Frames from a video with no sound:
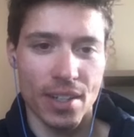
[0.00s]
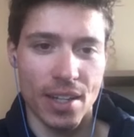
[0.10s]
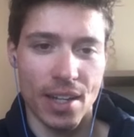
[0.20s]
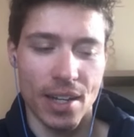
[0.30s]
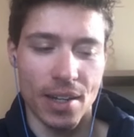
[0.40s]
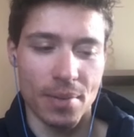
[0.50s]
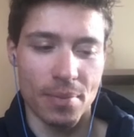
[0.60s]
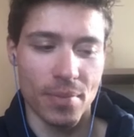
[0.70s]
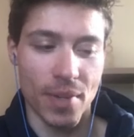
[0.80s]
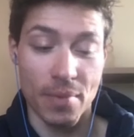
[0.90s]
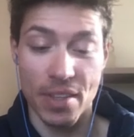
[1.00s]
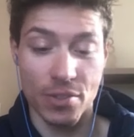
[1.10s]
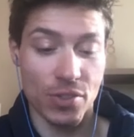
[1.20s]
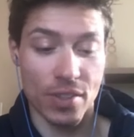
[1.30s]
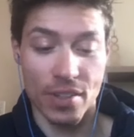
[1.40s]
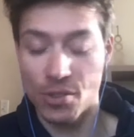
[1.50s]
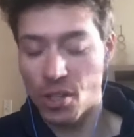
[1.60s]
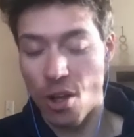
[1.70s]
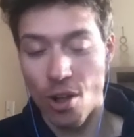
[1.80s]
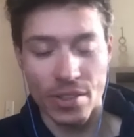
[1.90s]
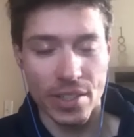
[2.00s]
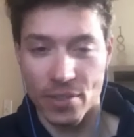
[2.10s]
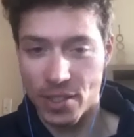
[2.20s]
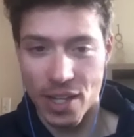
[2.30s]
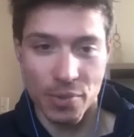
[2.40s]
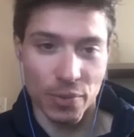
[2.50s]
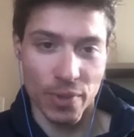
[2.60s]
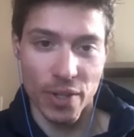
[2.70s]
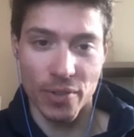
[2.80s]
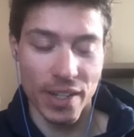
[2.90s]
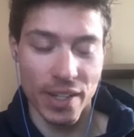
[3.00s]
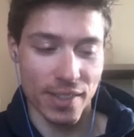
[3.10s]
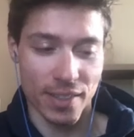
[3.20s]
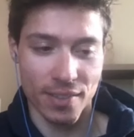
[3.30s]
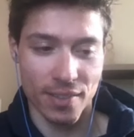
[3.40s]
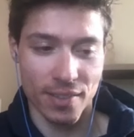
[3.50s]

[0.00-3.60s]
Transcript: I mean, there's all different types of road racing.